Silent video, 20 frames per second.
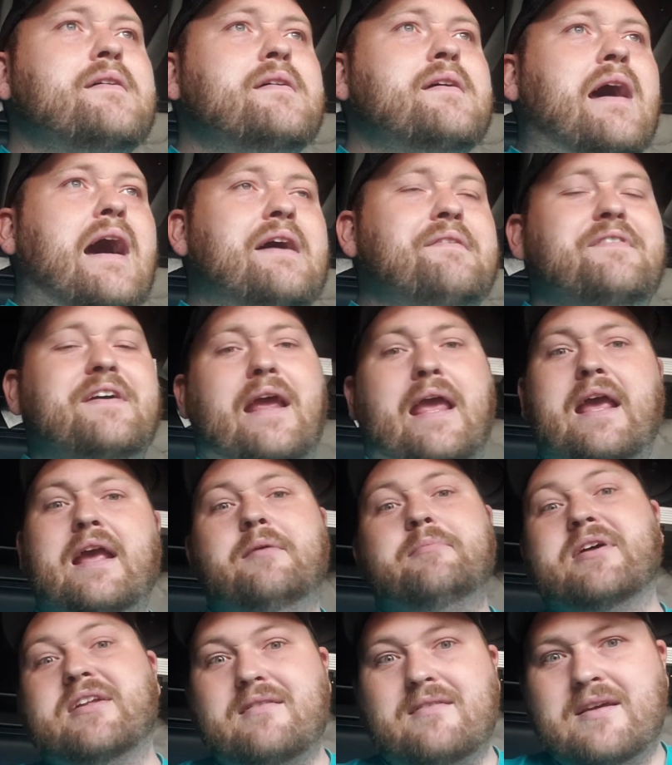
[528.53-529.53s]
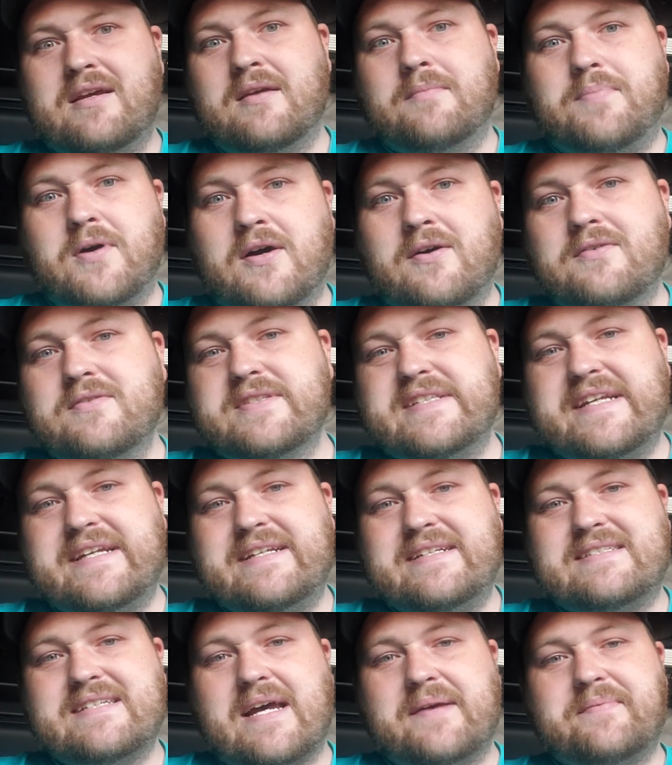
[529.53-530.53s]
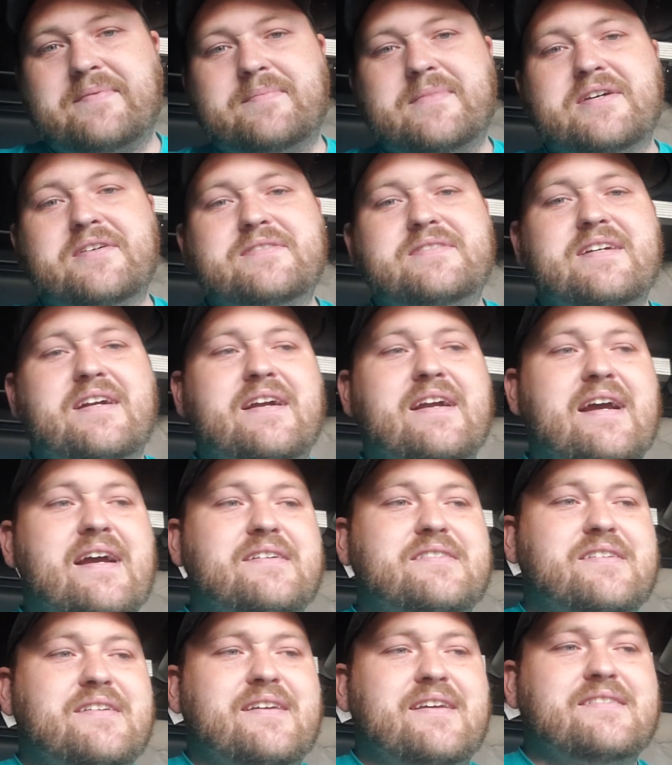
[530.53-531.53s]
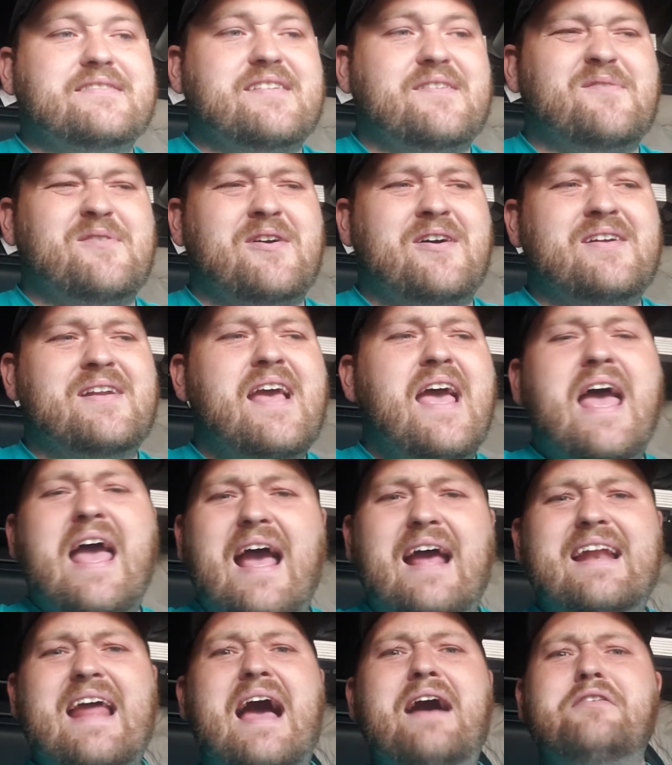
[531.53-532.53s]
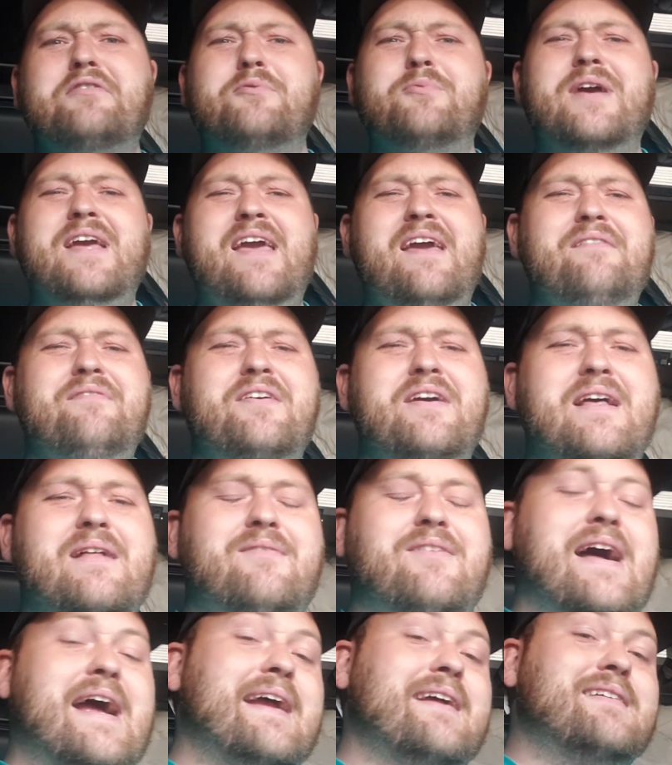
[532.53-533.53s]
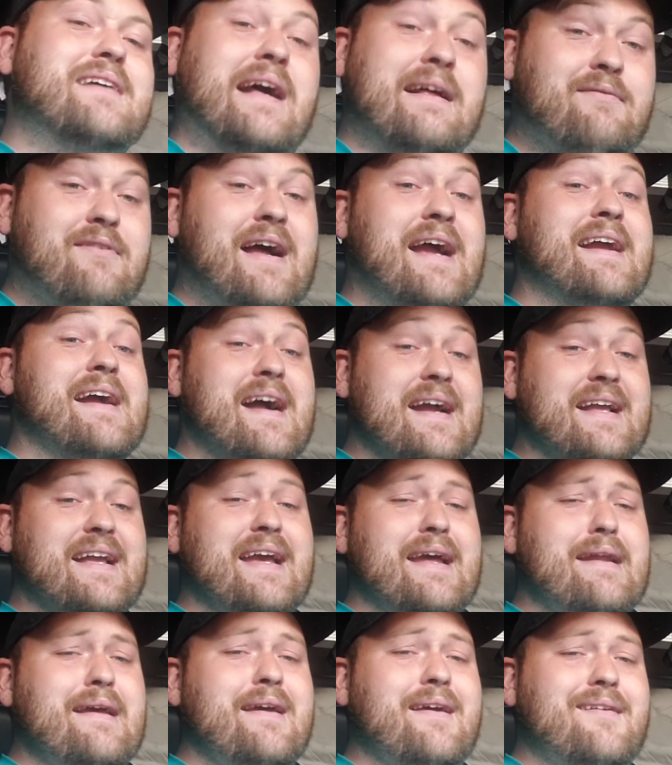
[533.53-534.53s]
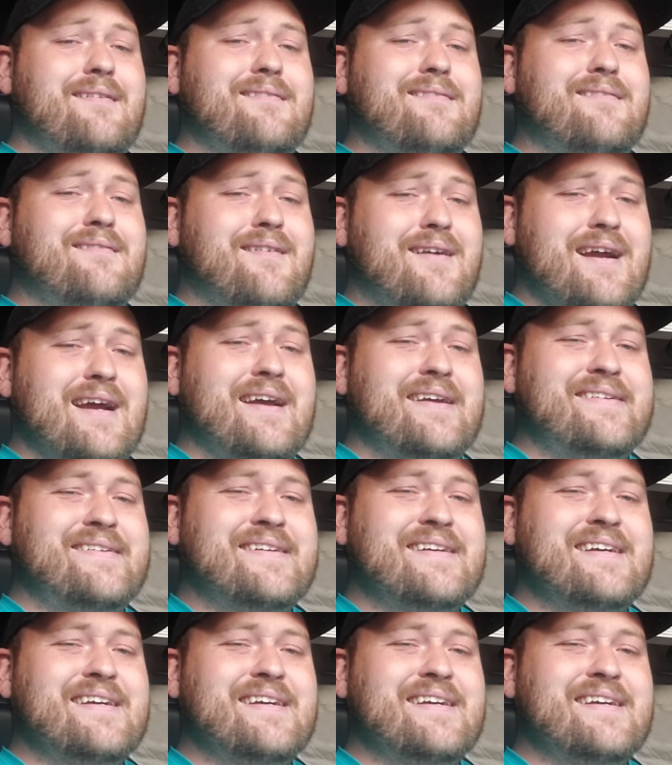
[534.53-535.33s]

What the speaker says: I vehemently oppose any type of military action against Iran. And how do we even, I get it, right?